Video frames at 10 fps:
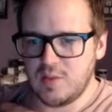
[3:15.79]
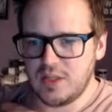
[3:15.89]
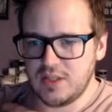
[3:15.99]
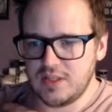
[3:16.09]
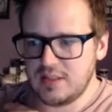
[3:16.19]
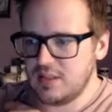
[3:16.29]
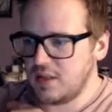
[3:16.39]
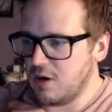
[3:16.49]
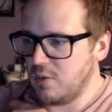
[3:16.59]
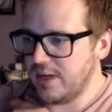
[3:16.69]
good.
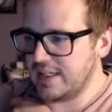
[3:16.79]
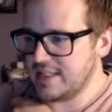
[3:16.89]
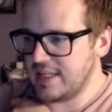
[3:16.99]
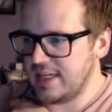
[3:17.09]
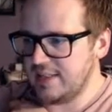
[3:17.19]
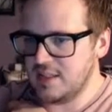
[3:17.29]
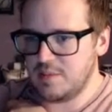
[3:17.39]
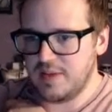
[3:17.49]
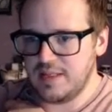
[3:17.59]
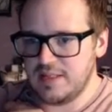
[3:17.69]
Oh, we can assign these
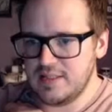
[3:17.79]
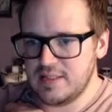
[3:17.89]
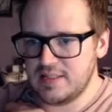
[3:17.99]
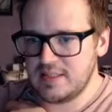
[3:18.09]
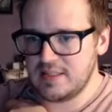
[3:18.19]
beds.